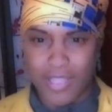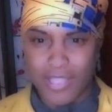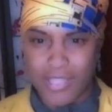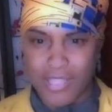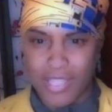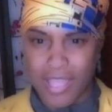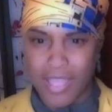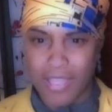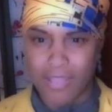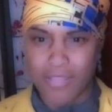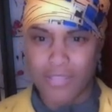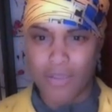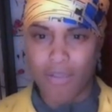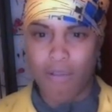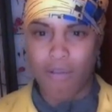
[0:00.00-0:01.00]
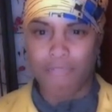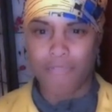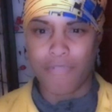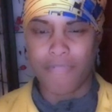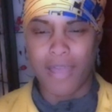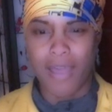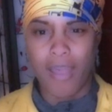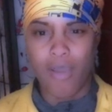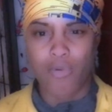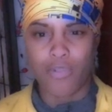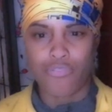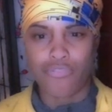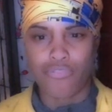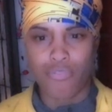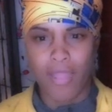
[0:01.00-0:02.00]
take us off of our
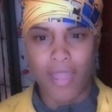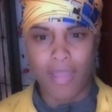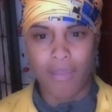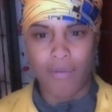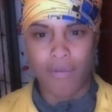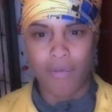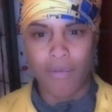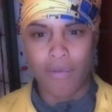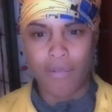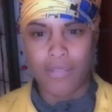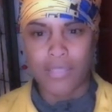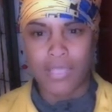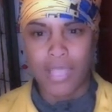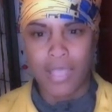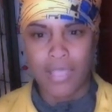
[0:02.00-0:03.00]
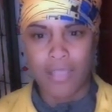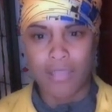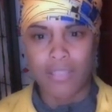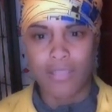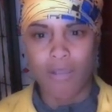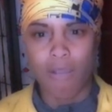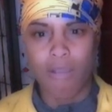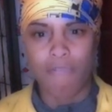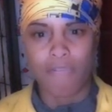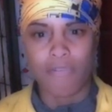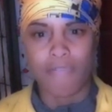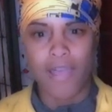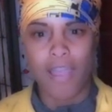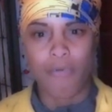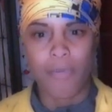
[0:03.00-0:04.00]
track, take us off of
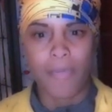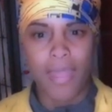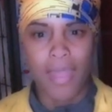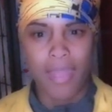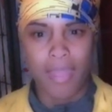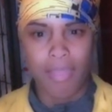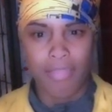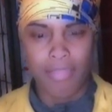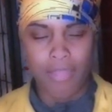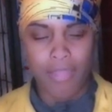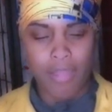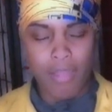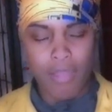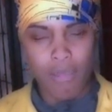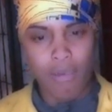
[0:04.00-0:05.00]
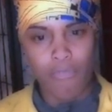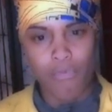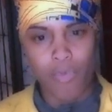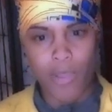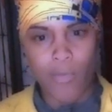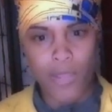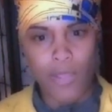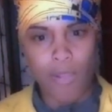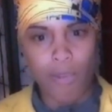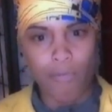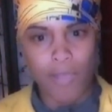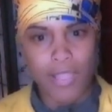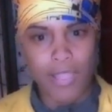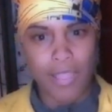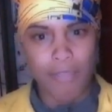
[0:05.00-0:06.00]
our path of where we are
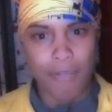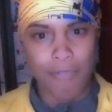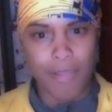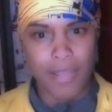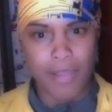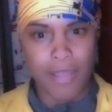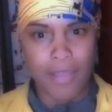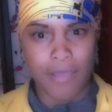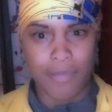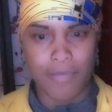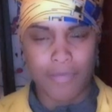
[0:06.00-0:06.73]
right here and right now.